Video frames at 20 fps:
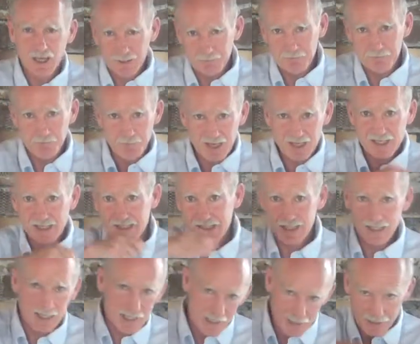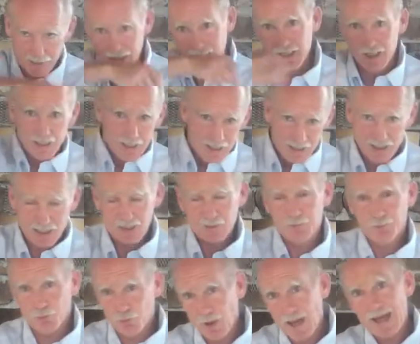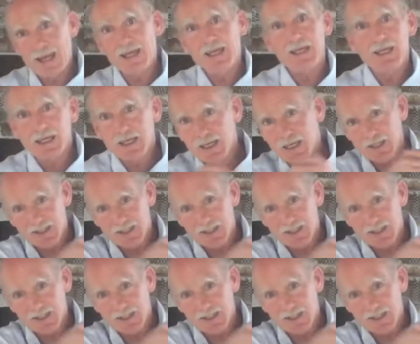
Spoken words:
and mixing and spreading